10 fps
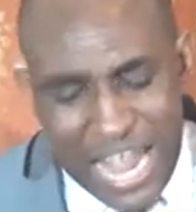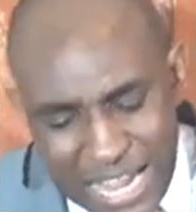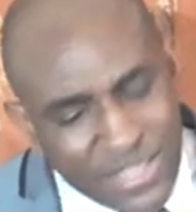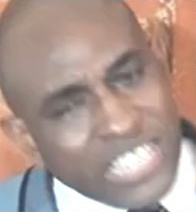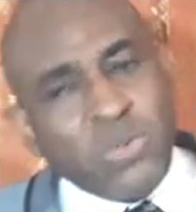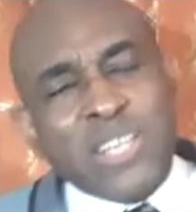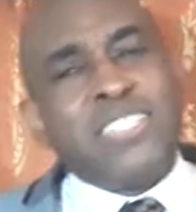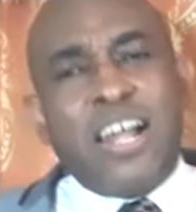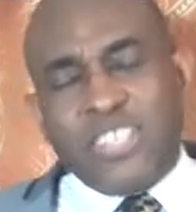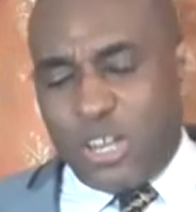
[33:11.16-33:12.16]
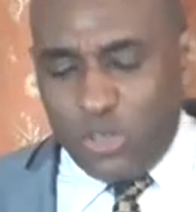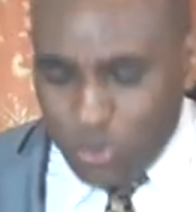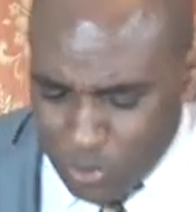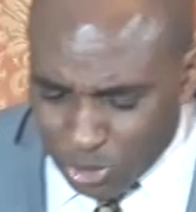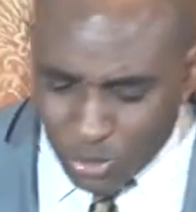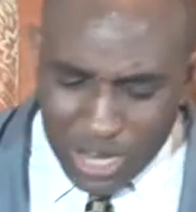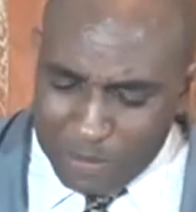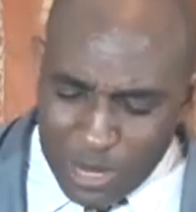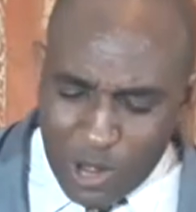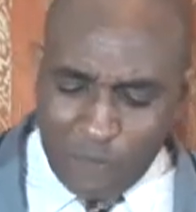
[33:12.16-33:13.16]
And this was not
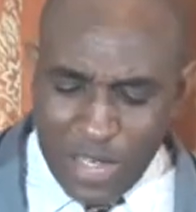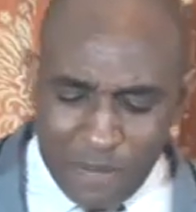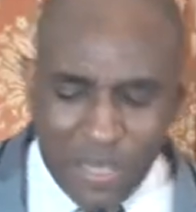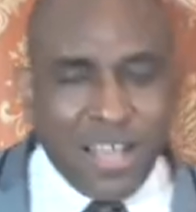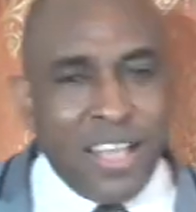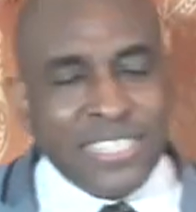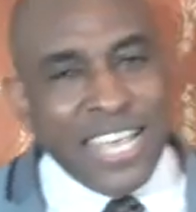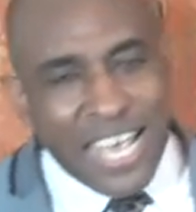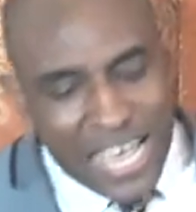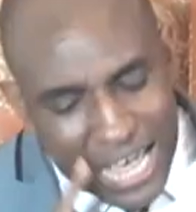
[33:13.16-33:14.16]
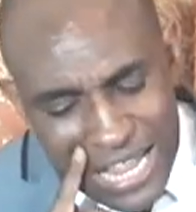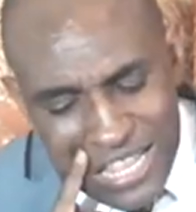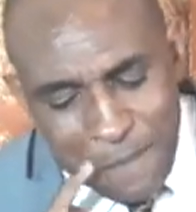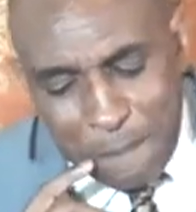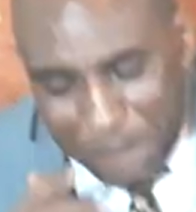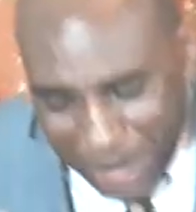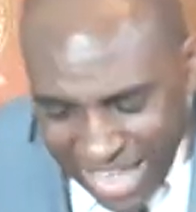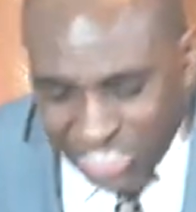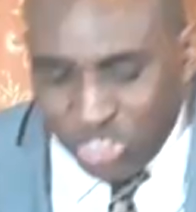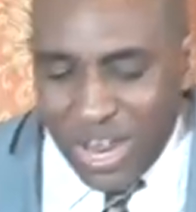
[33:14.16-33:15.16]
unusual, beloved, because in the
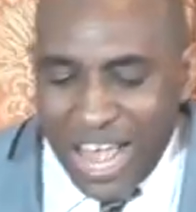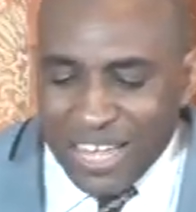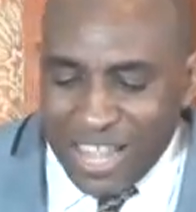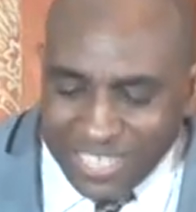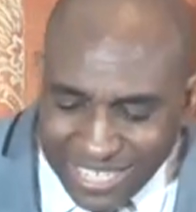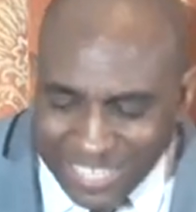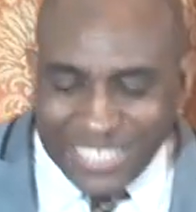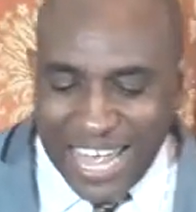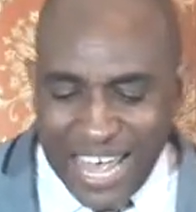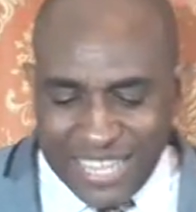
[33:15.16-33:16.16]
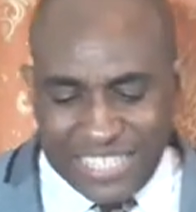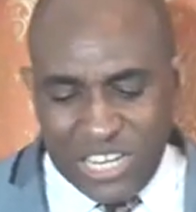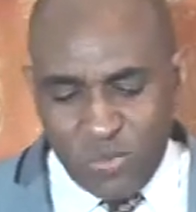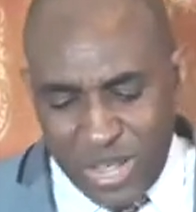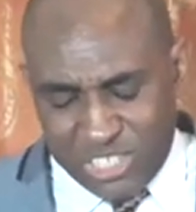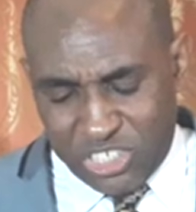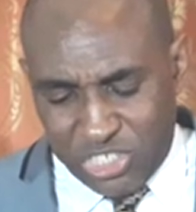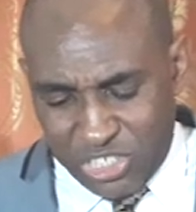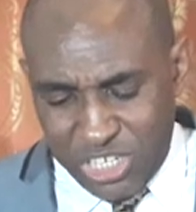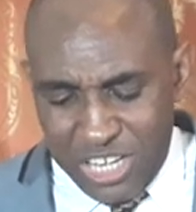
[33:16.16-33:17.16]
patriarchal society in
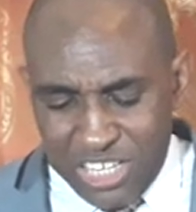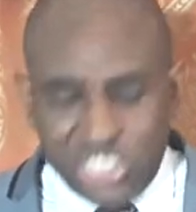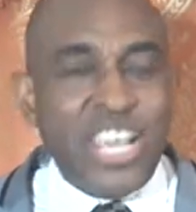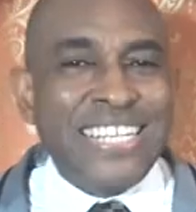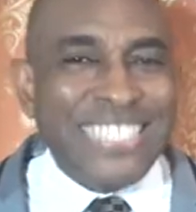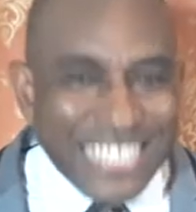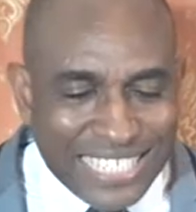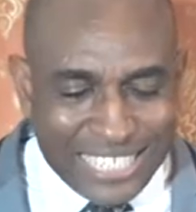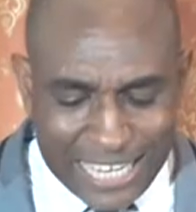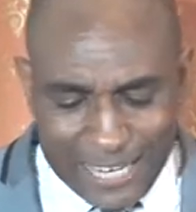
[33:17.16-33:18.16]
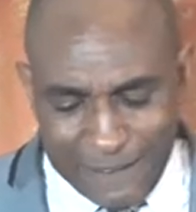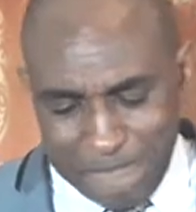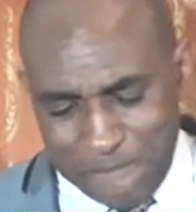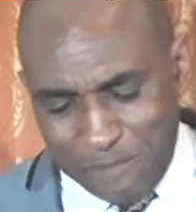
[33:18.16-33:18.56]
which she existed,